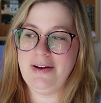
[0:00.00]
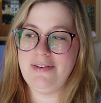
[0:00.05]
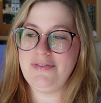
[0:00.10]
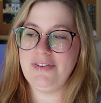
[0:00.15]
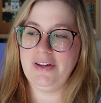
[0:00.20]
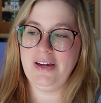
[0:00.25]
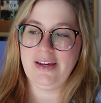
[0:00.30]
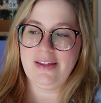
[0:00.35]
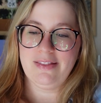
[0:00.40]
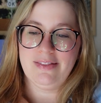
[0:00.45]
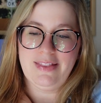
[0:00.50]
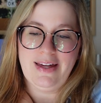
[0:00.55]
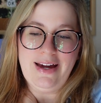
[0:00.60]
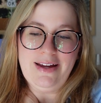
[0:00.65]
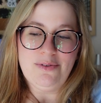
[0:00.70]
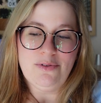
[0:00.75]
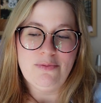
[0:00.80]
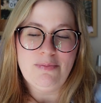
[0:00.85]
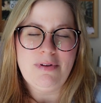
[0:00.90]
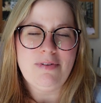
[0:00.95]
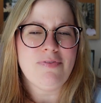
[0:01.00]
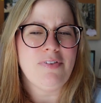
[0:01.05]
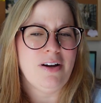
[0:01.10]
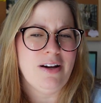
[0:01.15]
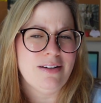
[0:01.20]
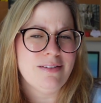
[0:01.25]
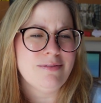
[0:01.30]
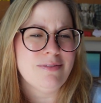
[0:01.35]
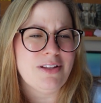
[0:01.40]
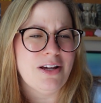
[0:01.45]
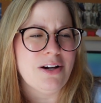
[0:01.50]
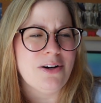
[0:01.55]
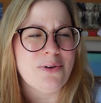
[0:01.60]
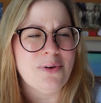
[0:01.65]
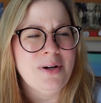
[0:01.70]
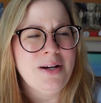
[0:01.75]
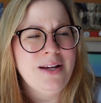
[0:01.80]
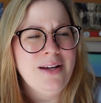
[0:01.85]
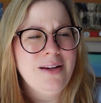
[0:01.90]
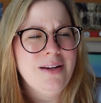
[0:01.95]
I feel like that would be fun,
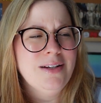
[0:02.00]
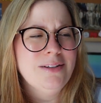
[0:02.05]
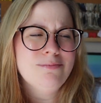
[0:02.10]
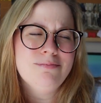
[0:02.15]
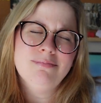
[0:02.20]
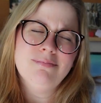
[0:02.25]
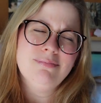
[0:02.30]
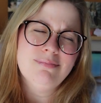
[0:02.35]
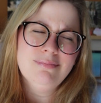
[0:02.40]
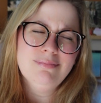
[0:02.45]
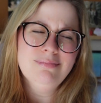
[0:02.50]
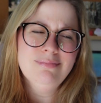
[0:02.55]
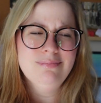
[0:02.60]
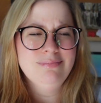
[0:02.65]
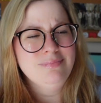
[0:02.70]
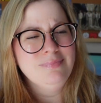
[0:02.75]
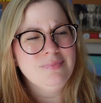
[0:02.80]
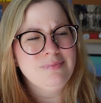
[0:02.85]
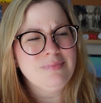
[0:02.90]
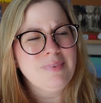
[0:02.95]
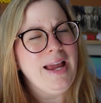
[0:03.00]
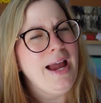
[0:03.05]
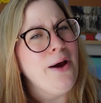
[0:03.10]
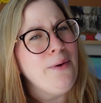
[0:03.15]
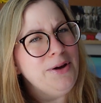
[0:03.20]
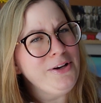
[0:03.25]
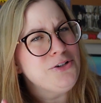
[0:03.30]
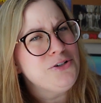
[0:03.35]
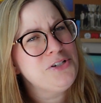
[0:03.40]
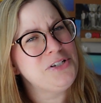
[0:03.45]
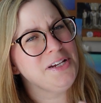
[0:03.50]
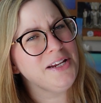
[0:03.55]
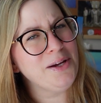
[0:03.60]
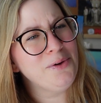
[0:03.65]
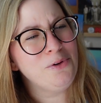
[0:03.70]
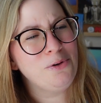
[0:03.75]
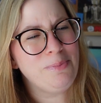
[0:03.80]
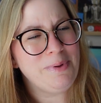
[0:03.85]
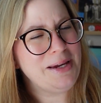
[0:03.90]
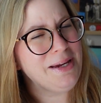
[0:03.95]
though how interesting
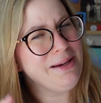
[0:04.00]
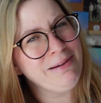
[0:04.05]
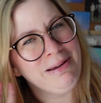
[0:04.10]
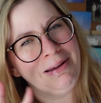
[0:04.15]
it will be,